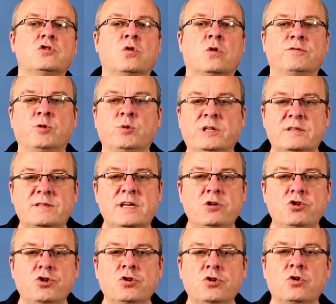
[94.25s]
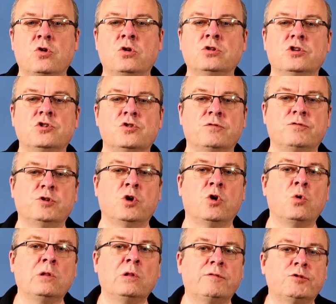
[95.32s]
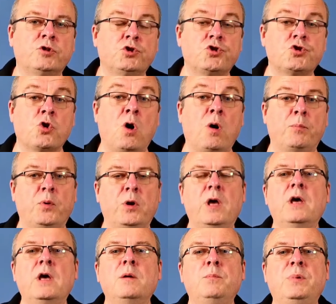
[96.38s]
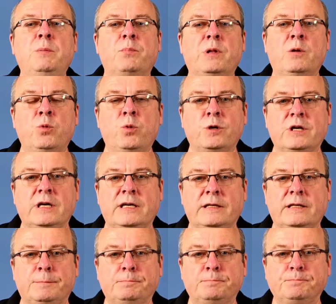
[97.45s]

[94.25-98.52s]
of the organization, context of the role of the job people are working in.